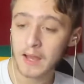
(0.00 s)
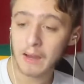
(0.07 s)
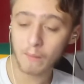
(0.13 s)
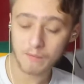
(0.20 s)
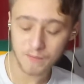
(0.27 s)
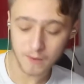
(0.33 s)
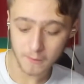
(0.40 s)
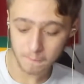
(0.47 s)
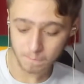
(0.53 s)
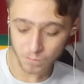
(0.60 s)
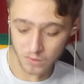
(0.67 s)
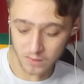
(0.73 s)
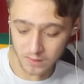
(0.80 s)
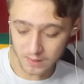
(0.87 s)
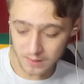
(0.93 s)
However,
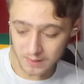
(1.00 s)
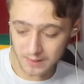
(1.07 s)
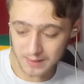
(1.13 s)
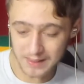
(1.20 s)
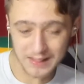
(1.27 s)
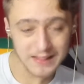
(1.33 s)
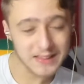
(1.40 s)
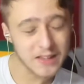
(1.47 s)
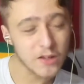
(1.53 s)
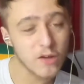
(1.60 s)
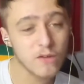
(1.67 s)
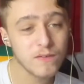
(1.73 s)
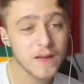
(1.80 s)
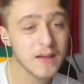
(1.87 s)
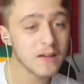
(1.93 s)
do
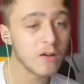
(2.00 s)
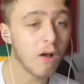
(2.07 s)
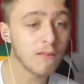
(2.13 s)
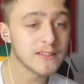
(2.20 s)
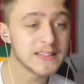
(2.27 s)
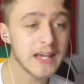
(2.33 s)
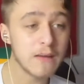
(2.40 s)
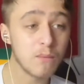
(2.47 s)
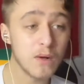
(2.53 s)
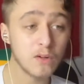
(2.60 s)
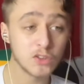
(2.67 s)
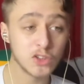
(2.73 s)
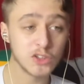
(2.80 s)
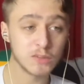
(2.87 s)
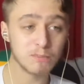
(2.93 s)
you think Conte
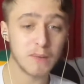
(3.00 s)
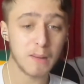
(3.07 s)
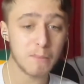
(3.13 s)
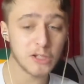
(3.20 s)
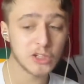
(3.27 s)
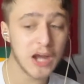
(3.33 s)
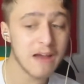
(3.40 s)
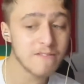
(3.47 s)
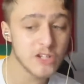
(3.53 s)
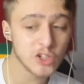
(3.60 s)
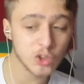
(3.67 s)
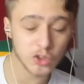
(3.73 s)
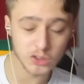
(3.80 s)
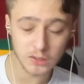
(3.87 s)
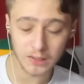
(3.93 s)
will just? My driving
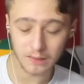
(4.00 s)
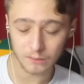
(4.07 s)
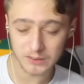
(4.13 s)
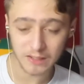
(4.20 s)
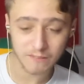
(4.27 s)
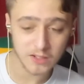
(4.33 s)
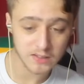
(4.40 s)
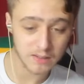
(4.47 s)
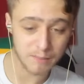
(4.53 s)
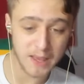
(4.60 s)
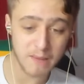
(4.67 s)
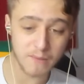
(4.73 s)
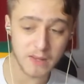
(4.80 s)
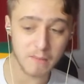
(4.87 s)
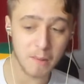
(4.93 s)
instructor, I was having a
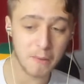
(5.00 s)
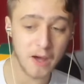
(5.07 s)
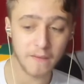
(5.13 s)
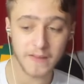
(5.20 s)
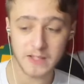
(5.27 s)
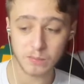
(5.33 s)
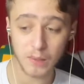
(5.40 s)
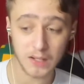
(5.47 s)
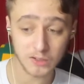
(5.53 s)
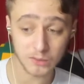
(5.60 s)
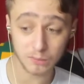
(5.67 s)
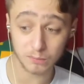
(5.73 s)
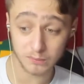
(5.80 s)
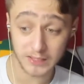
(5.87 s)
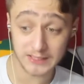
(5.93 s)
debate with him about this
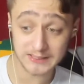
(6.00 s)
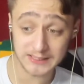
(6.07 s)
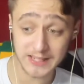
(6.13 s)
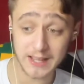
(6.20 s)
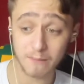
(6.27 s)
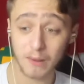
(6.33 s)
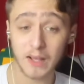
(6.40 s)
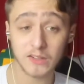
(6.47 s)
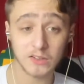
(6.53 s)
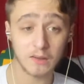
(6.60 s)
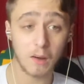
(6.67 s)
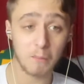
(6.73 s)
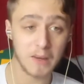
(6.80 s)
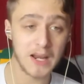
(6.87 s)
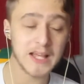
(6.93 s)
yesterday whilst
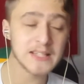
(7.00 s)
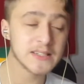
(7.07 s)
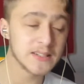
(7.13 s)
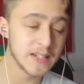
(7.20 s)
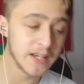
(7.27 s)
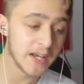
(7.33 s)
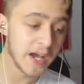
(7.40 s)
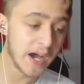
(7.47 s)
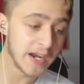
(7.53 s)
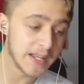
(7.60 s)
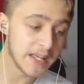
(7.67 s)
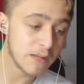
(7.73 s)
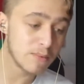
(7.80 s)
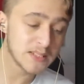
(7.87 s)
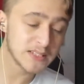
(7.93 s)
on my lesson,
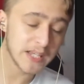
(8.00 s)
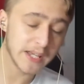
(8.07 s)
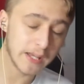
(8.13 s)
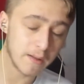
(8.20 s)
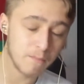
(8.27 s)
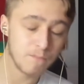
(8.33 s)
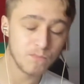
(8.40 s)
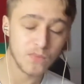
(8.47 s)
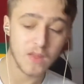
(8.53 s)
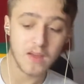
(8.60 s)
and he was saying